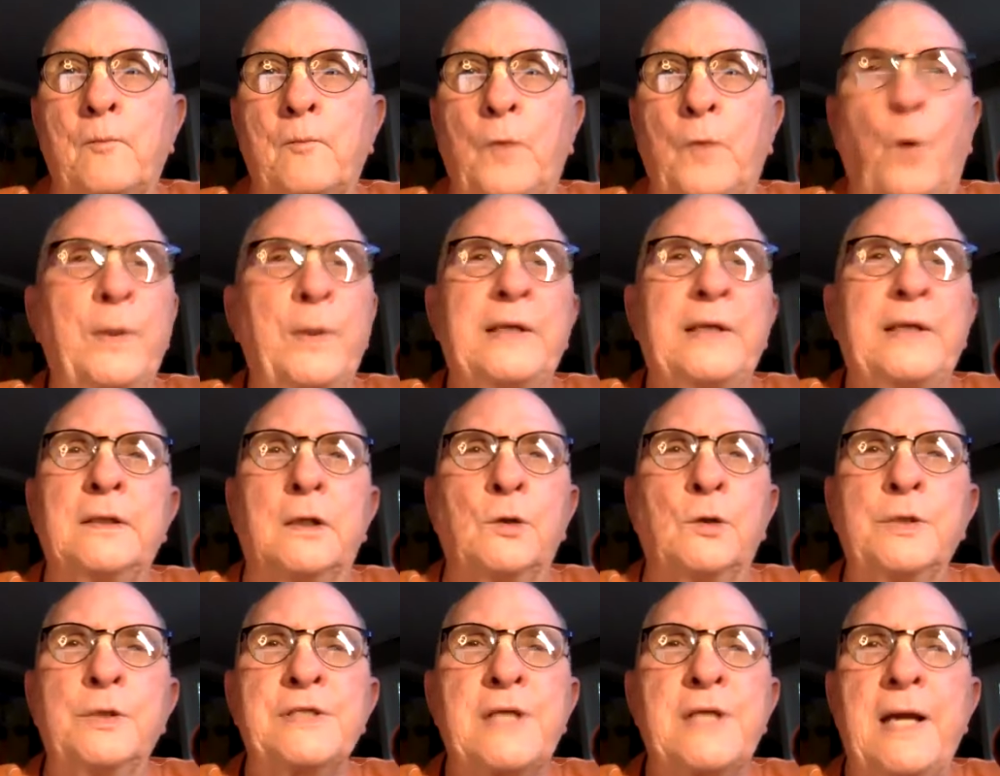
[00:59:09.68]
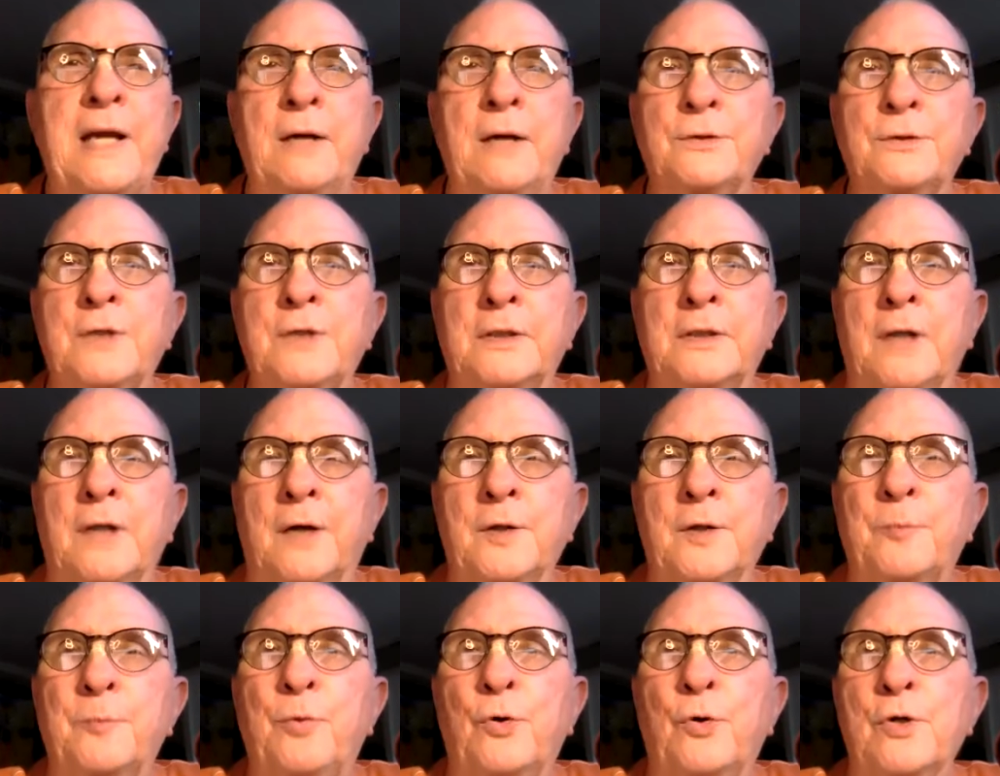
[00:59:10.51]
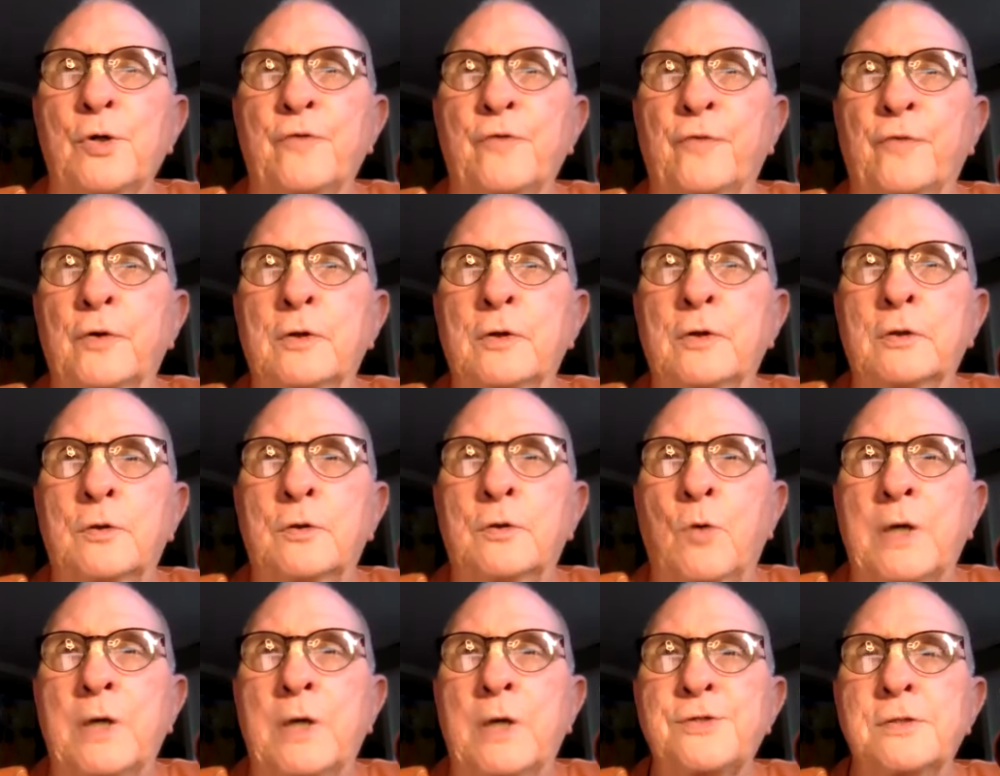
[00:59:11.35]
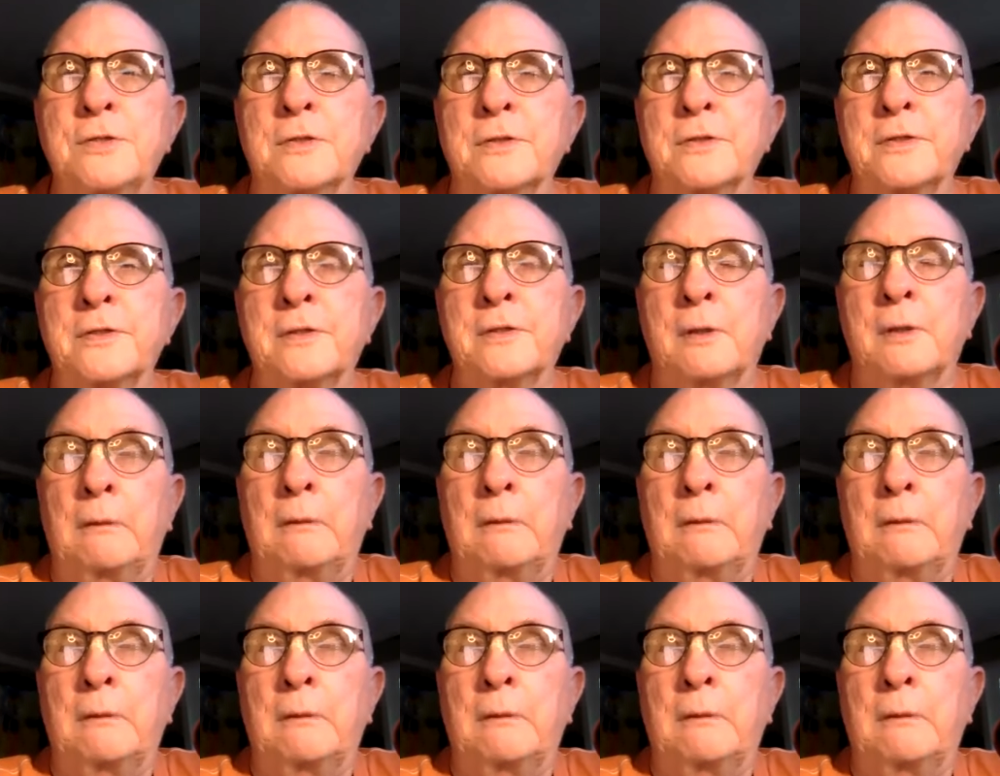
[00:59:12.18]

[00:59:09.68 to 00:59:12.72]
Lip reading: We can always count on Annapurna for good questions.